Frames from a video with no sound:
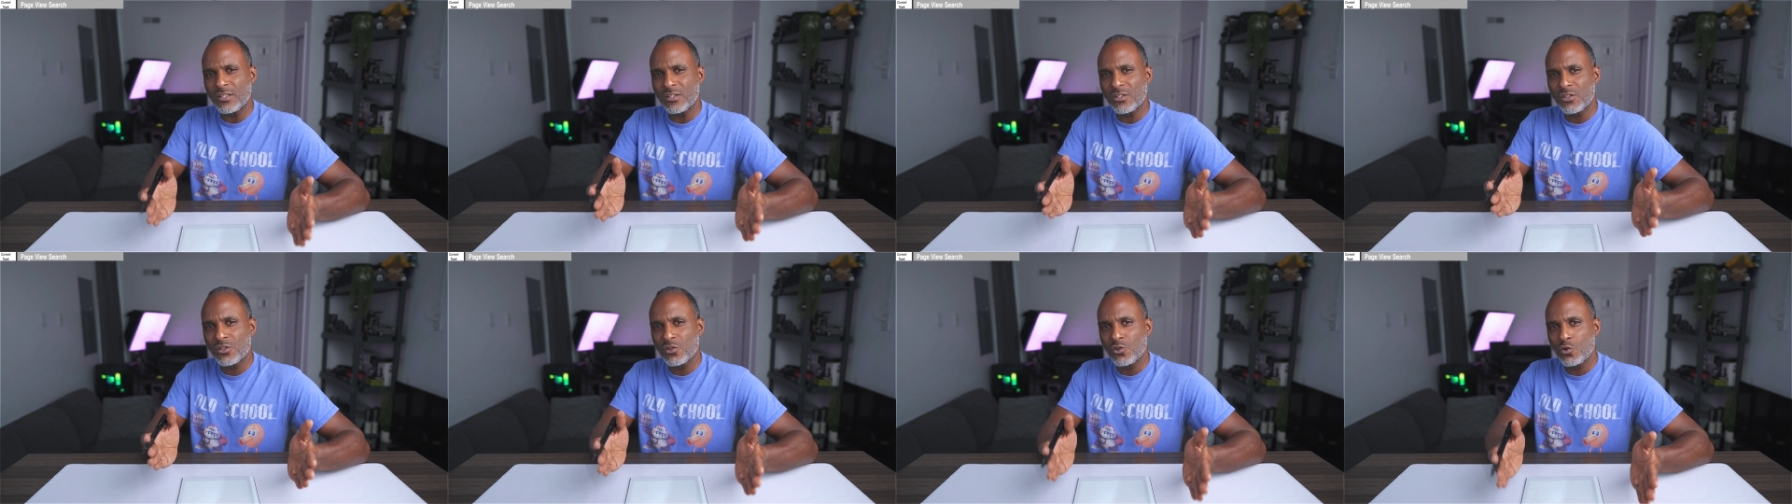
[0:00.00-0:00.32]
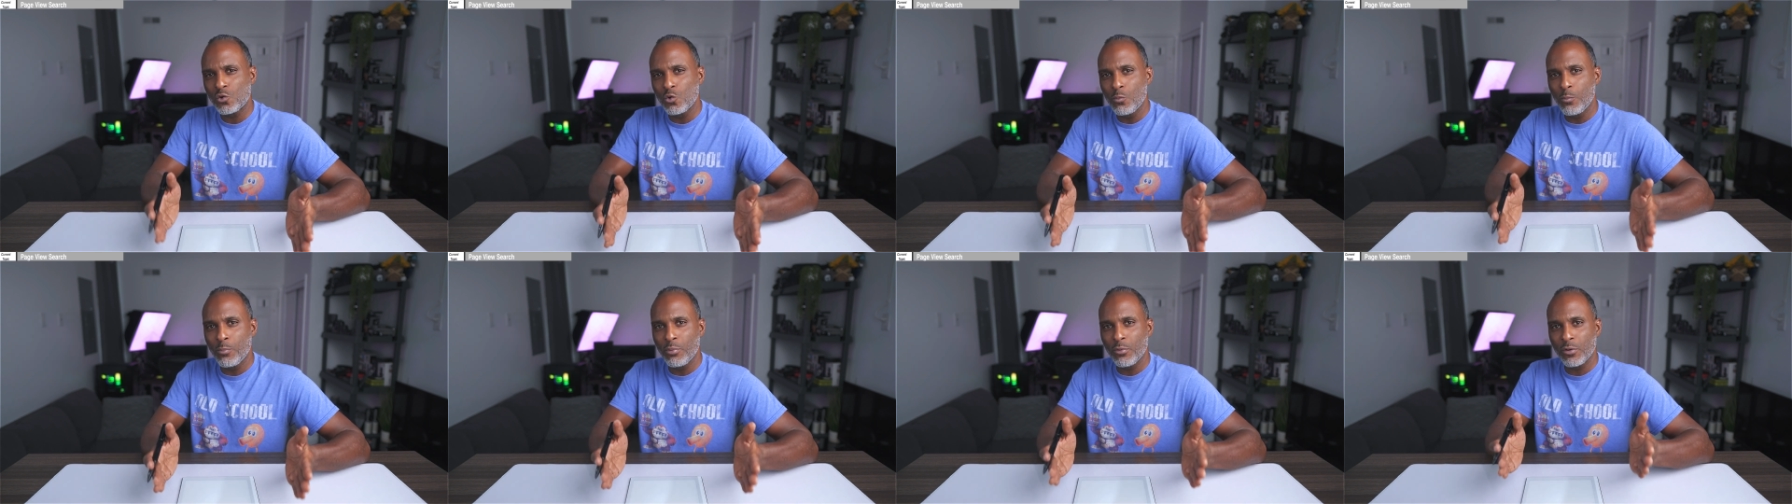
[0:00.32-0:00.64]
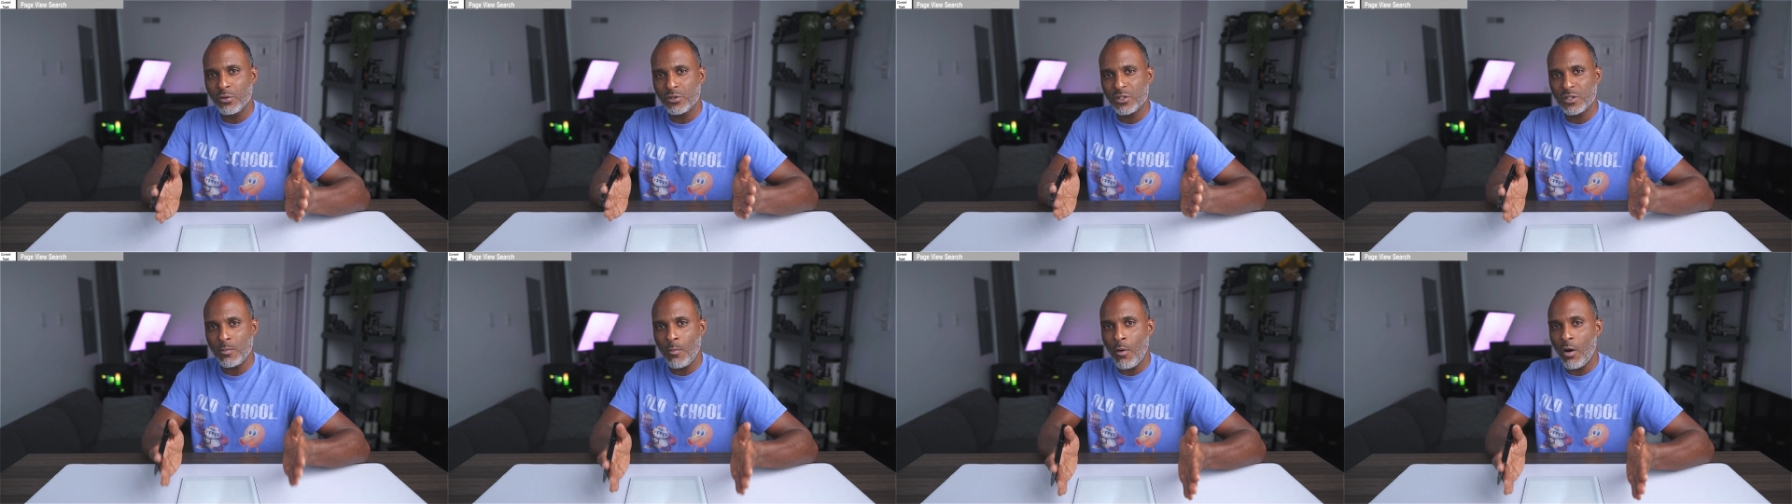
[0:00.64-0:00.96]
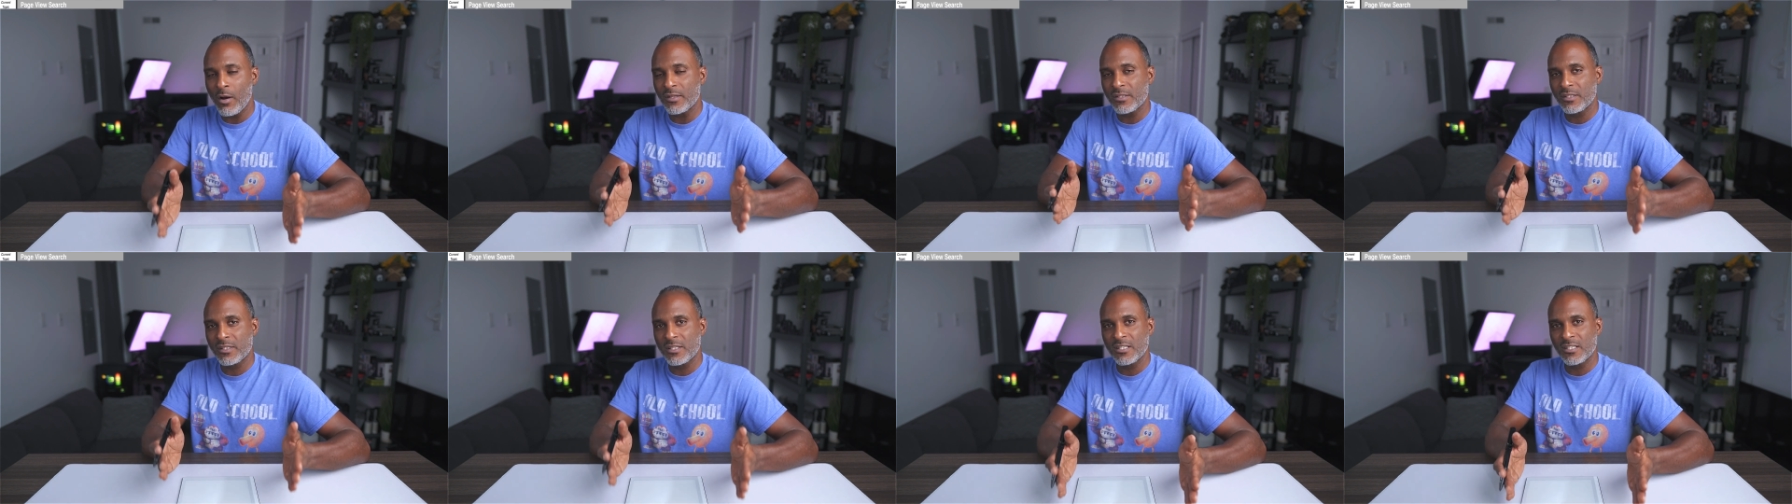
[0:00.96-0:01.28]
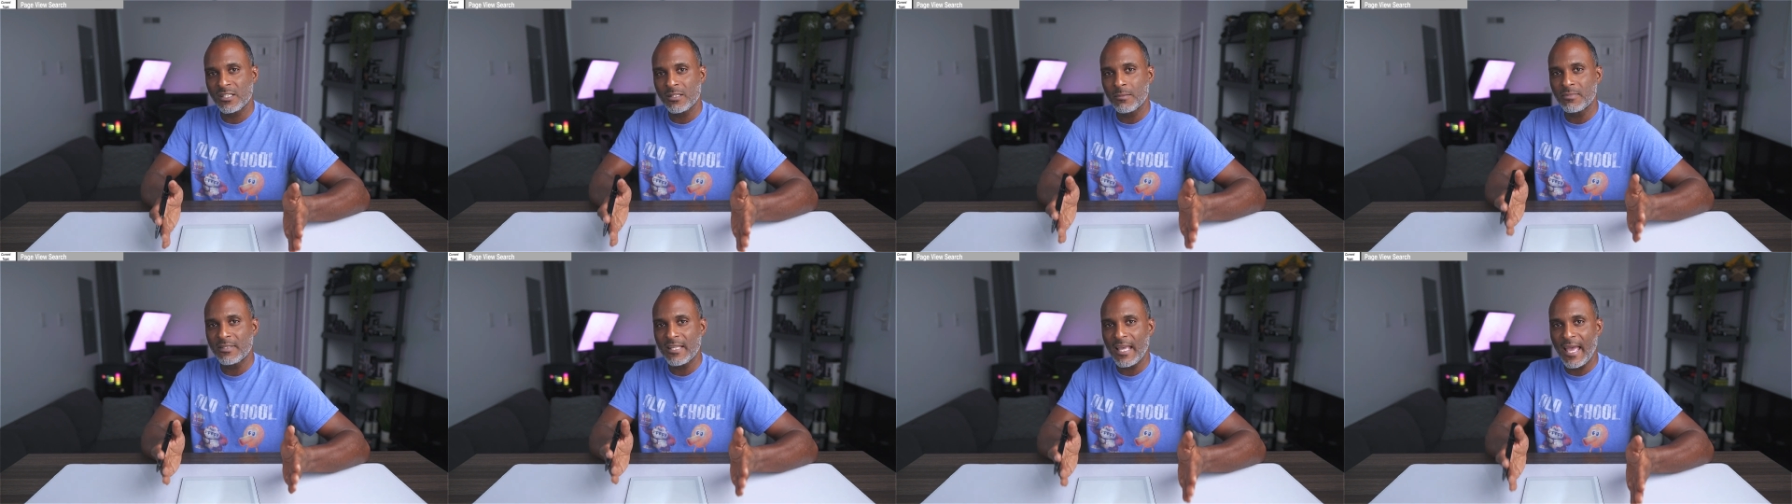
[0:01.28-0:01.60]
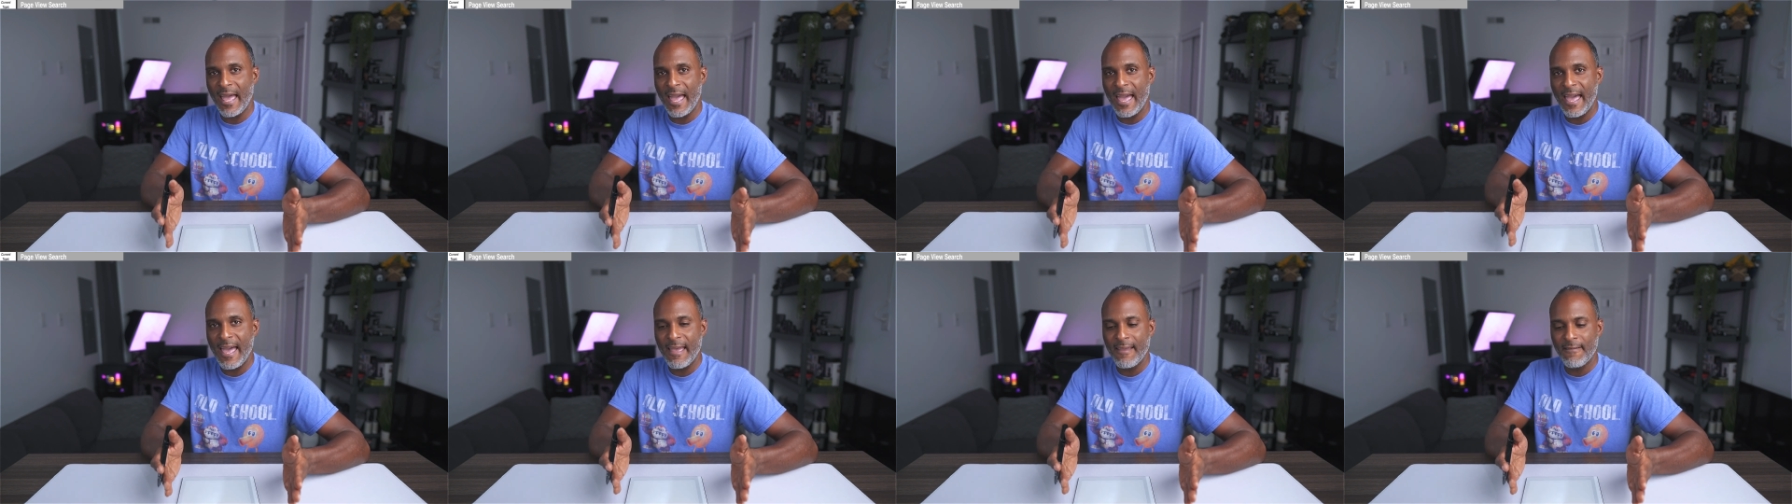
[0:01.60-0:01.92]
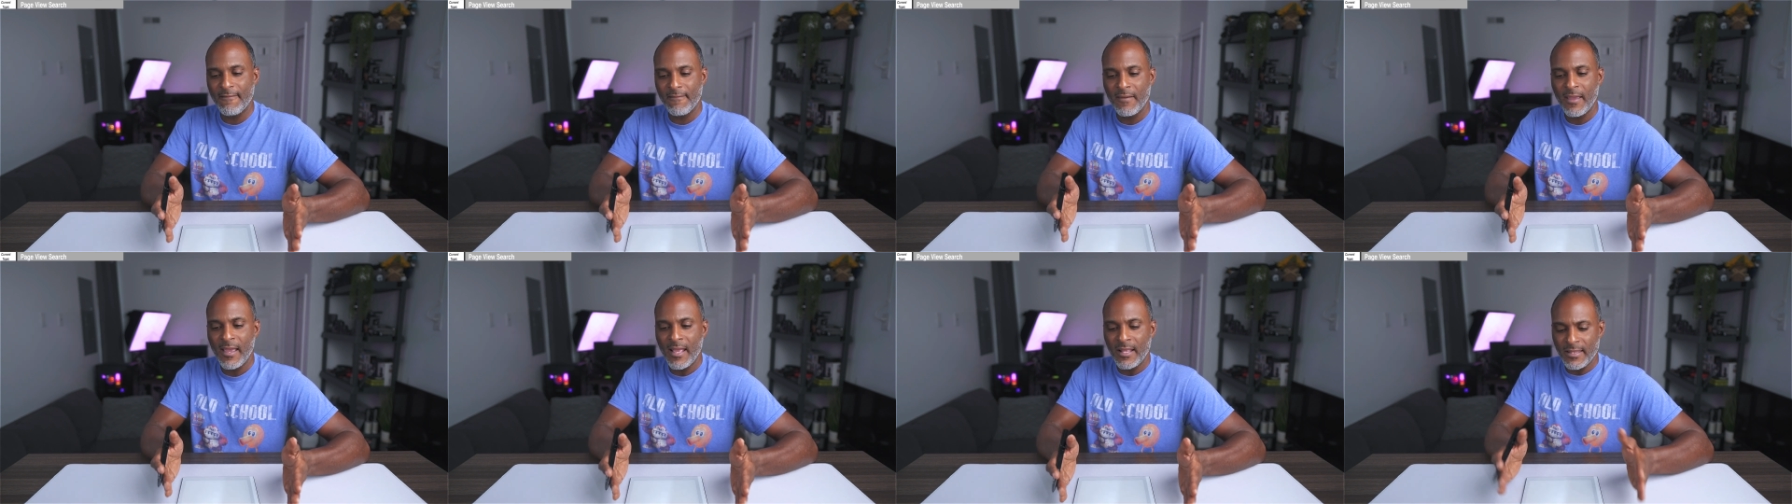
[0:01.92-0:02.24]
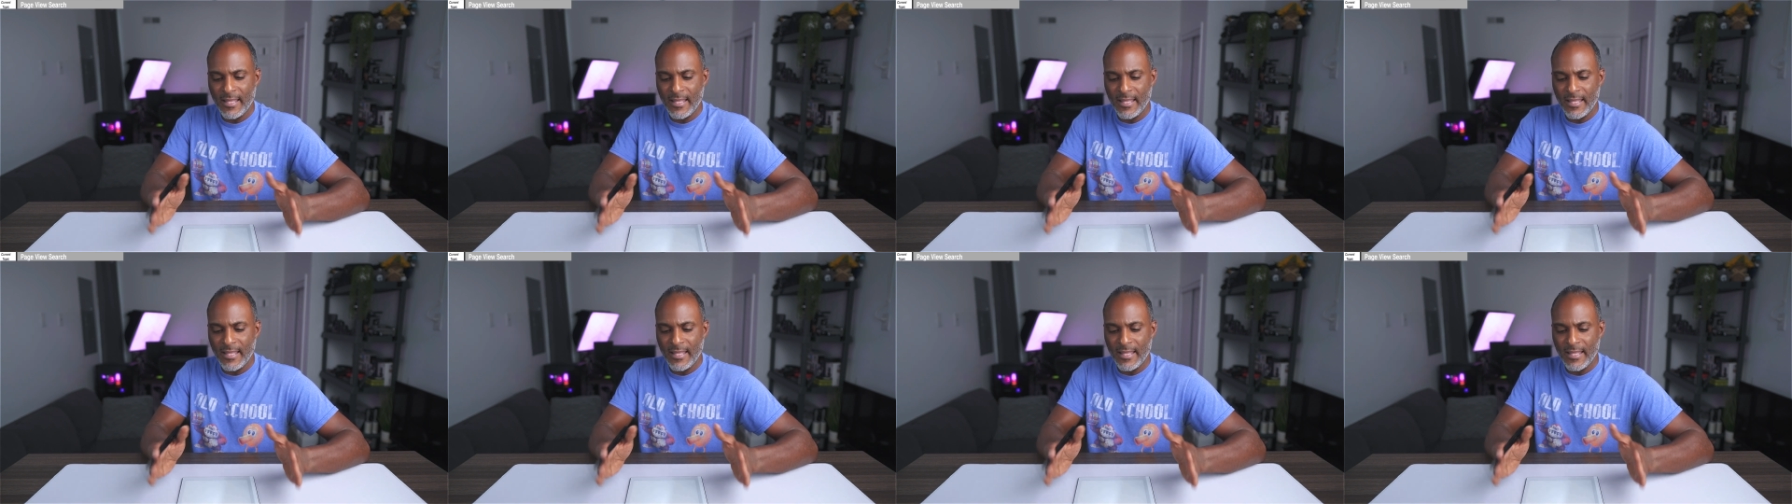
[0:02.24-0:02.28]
super smart system to have